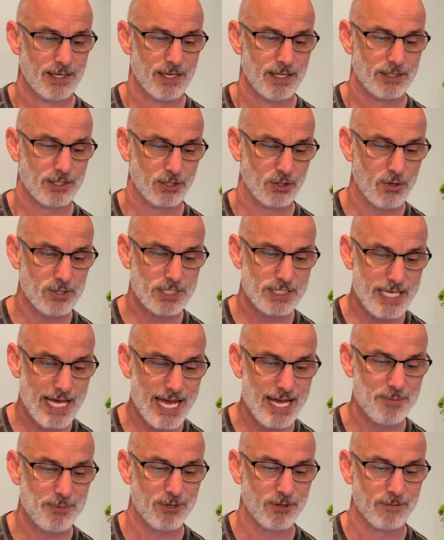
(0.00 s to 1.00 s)
The Lord's
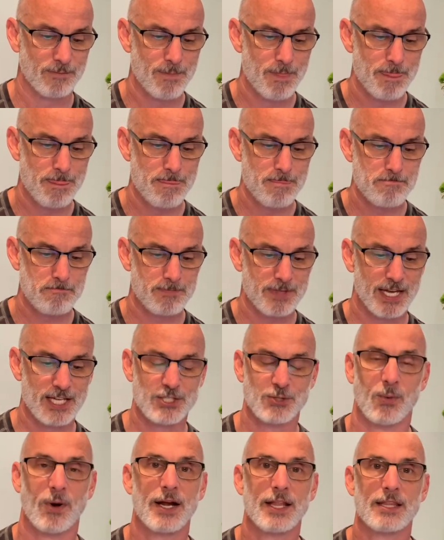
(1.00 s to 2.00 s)
table is
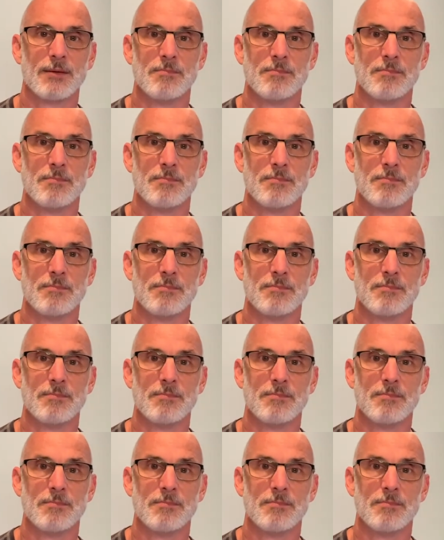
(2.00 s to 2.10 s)
one of the